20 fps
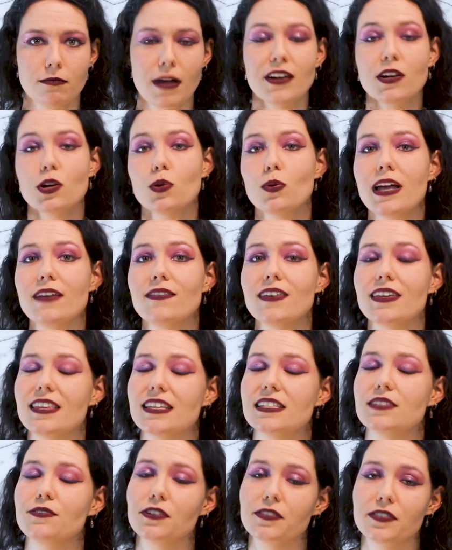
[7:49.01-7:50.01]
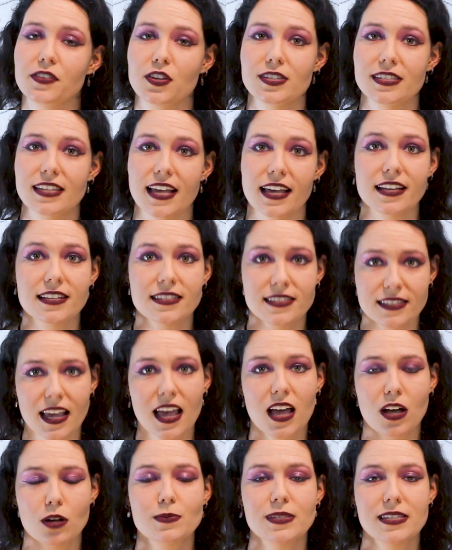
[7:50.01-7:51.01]
Microwaving this for a few seconds
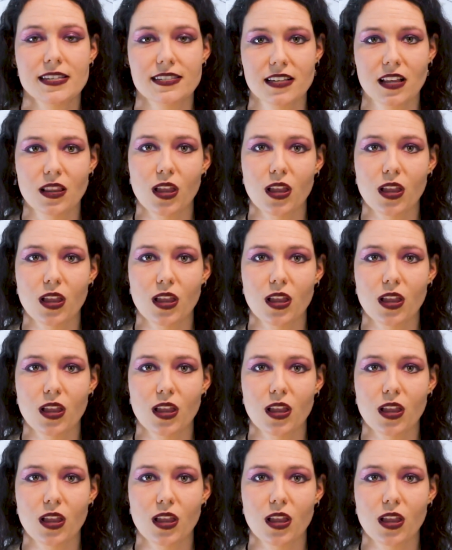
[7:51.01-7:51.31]
helps this